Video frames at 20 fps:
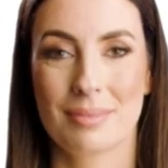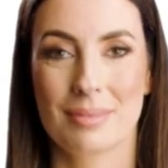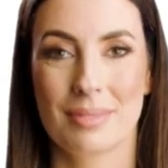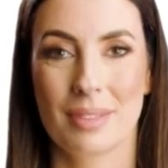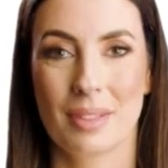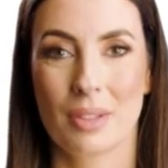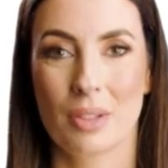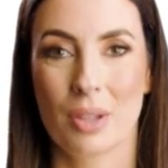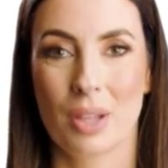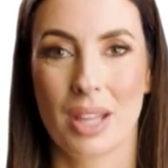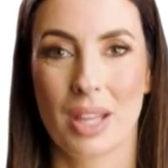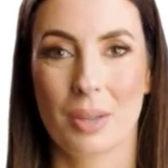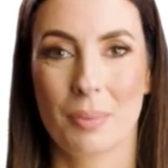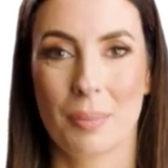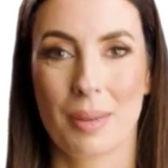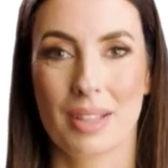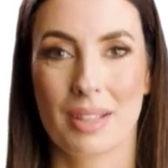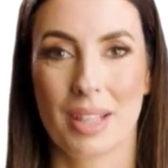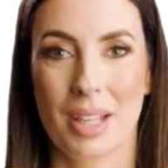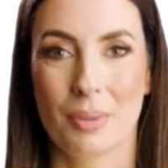Do you like
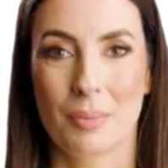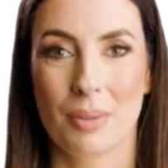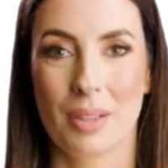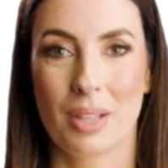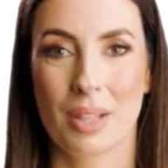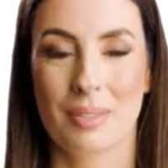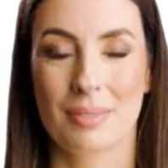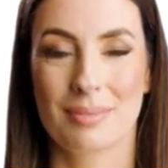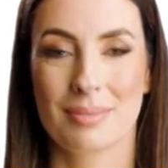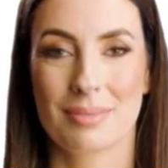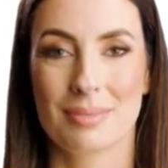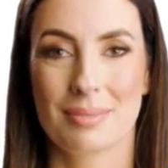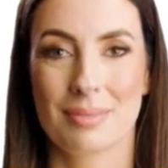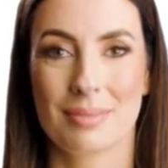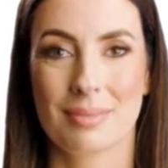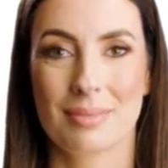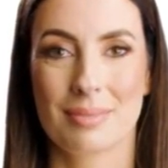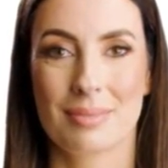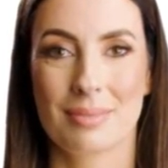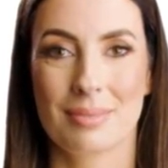basketball?
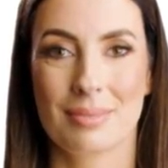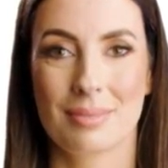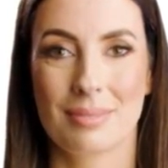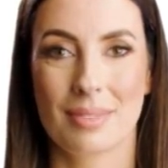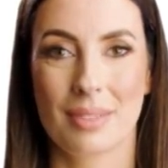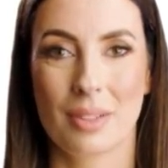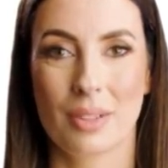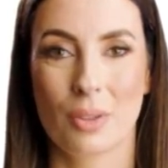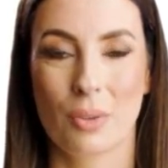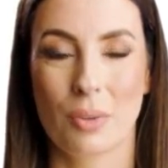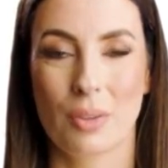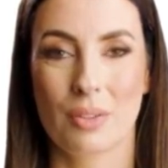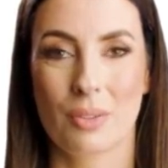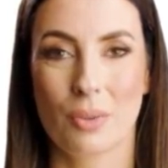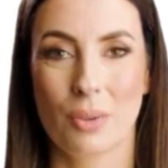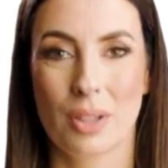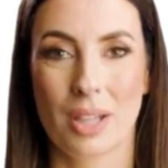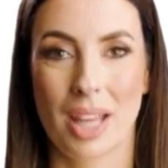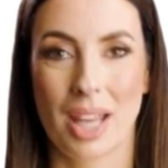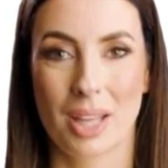Do you
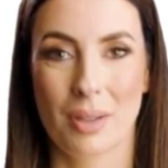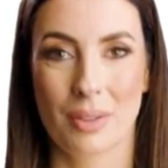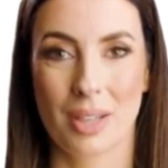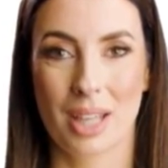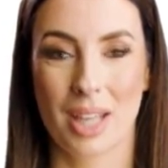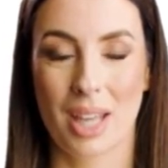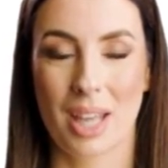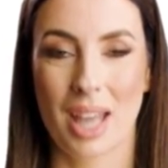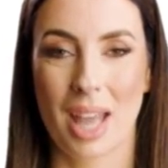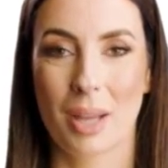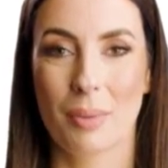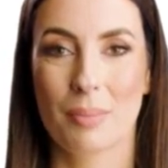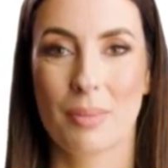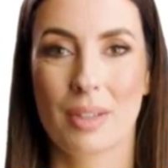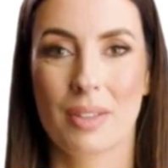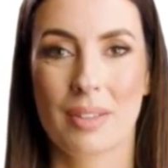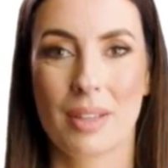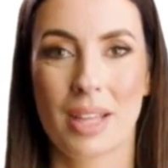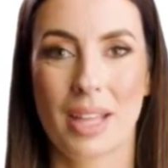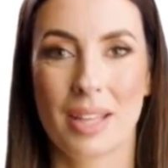enjoy NBA
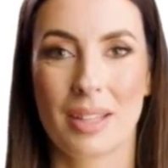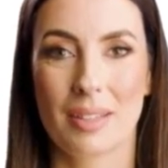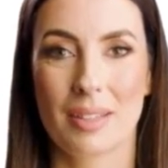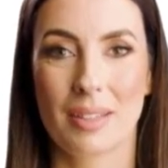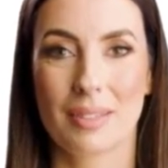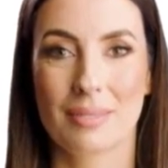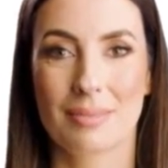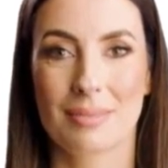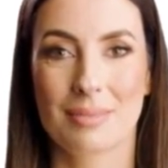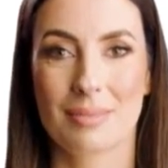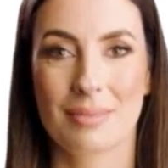MVPs?